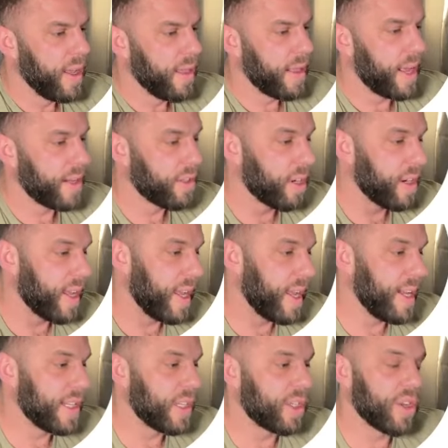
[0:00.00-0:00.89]
That's going
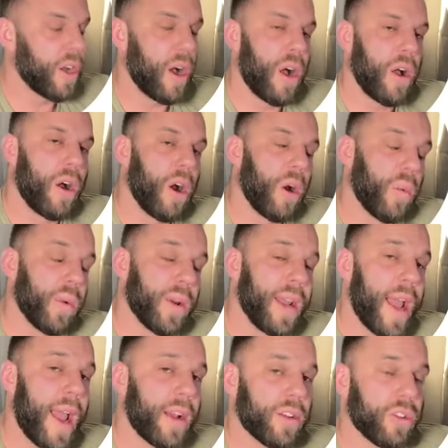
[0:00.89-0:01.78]
to install our
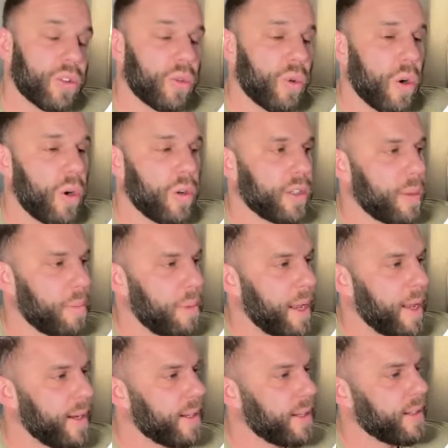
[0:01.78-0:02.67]
react scroll
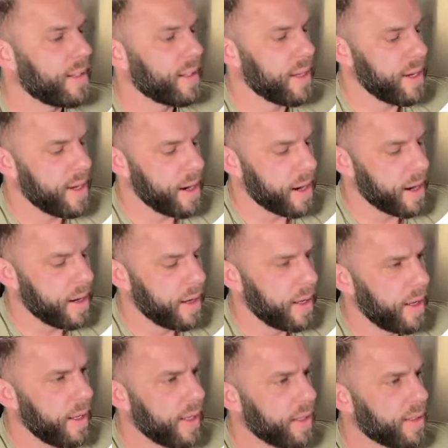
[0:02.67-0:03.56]
dependency here.
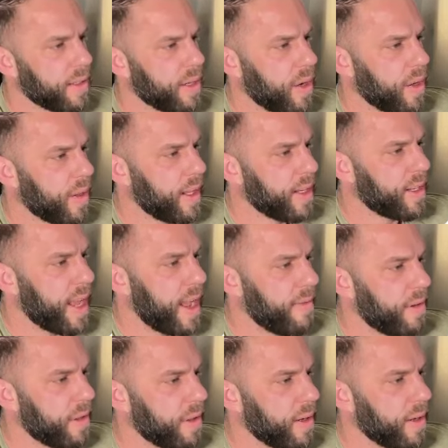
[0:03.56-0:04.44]
So let's
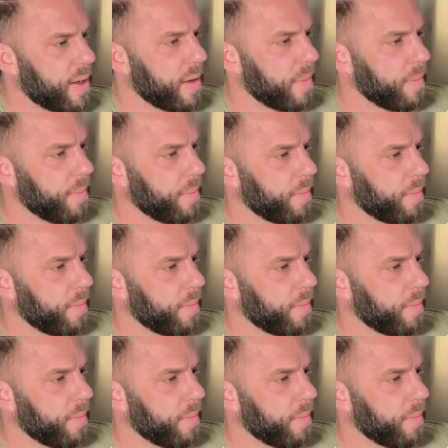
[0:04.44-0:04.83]
have a look.